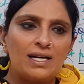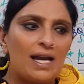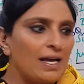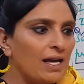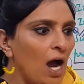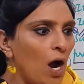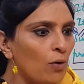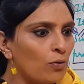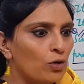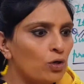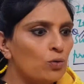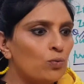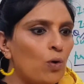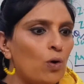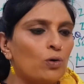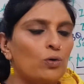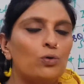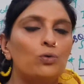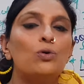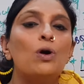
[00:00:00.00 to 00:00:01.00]
like how do you
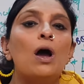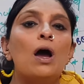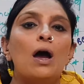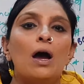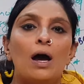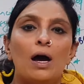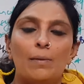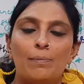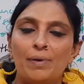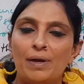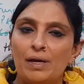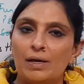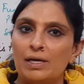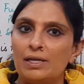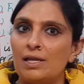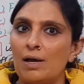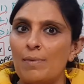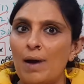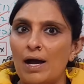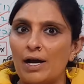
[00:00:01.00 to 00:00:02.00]
want to be
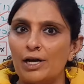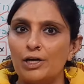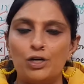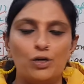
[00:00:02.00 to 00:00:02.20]
in the market?